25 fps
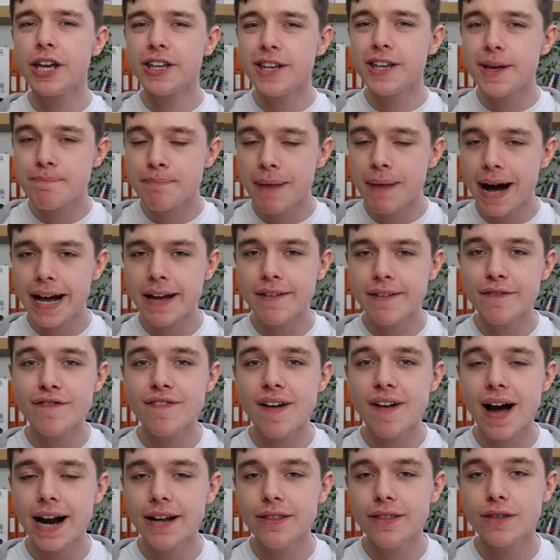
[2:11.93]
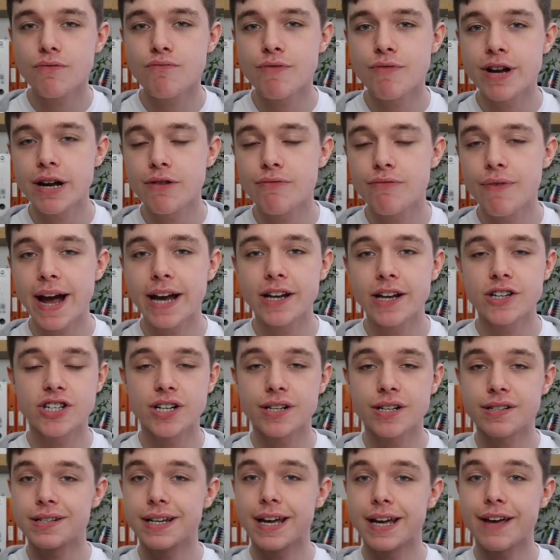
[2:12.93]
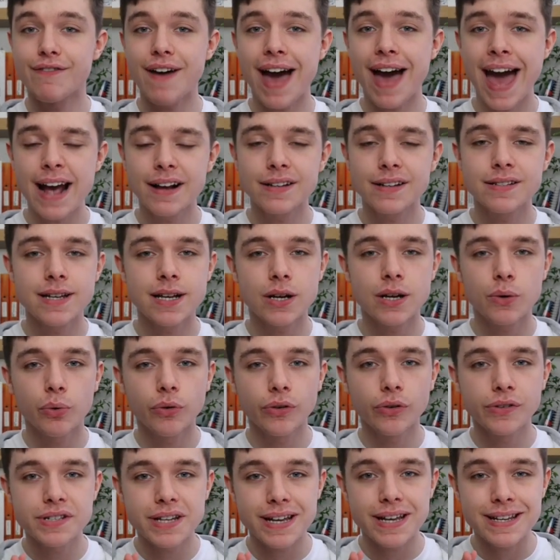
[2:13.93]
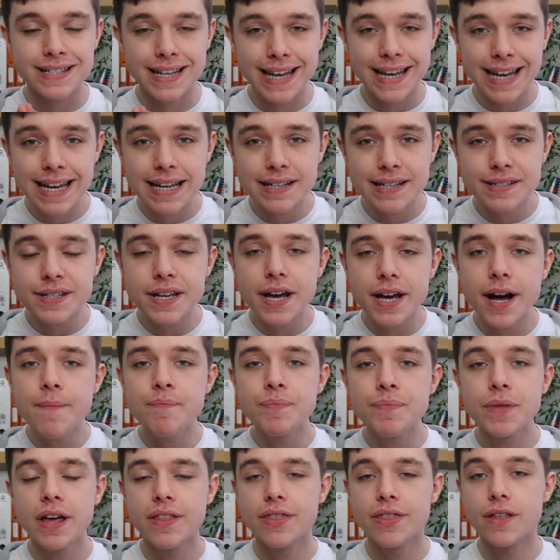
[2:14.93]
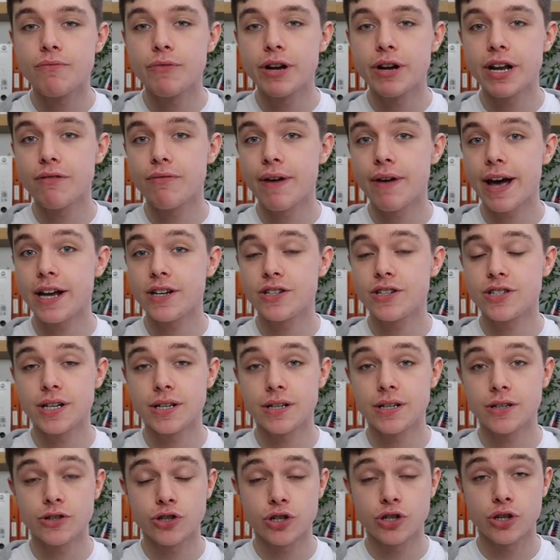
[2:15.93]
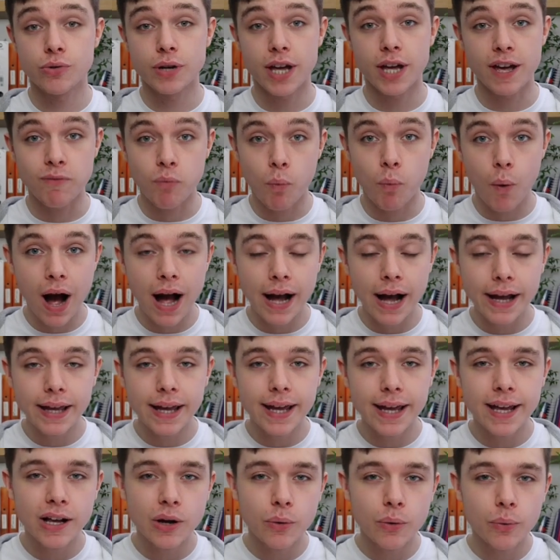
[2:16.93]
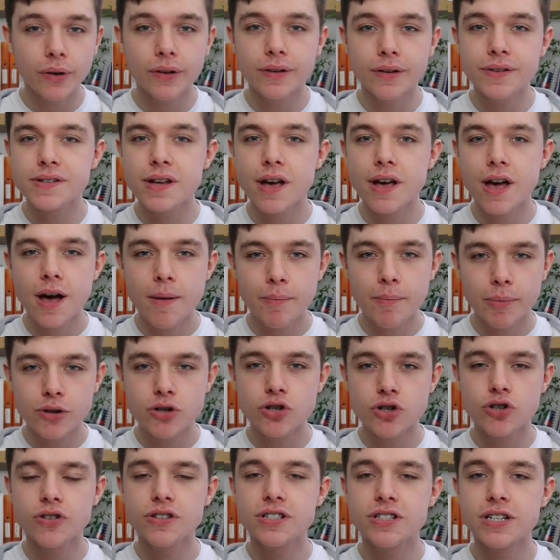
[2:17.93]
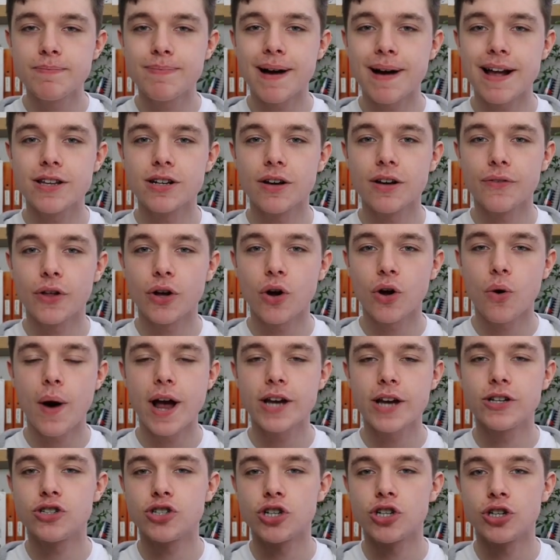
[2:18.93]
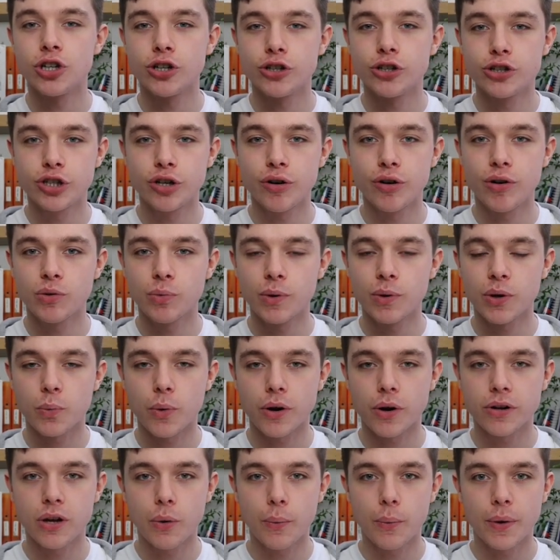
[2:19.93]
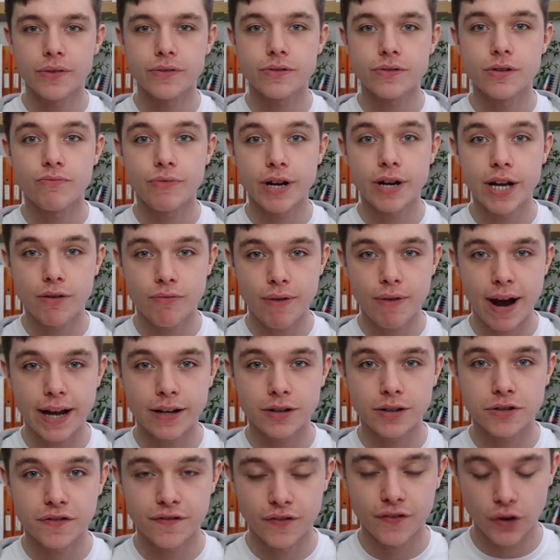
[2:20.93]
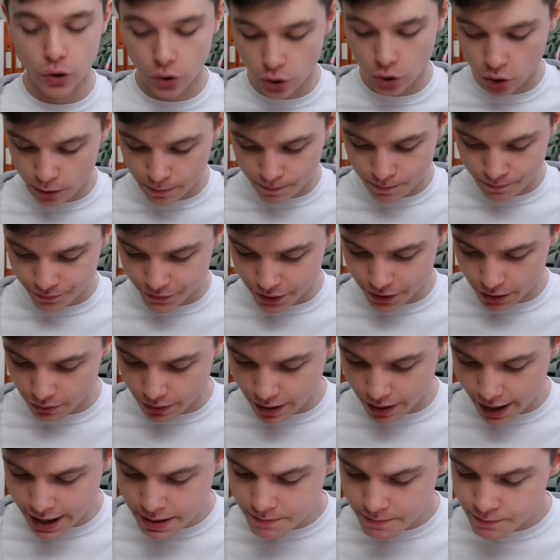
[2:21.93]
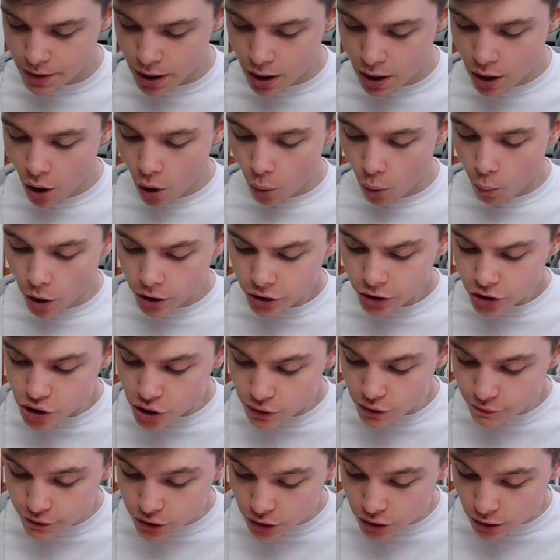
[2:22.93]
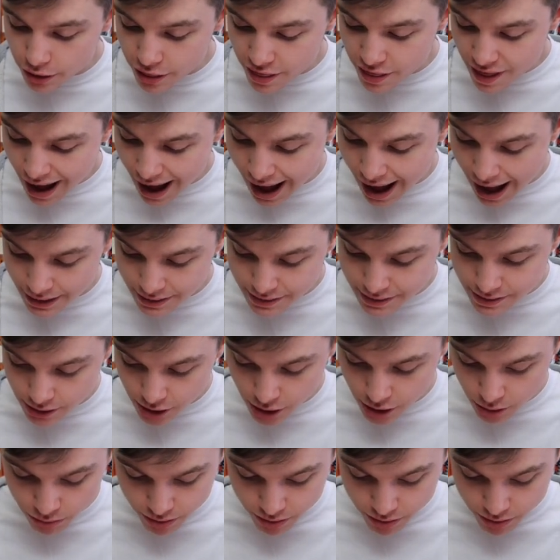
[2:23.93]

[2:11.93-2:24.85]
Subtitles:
You might find that rearranging to give x equals is easier than rearranging to give y equals, but just depending on the question, choose which one you want to rearrange for, okay? Once you've done that, you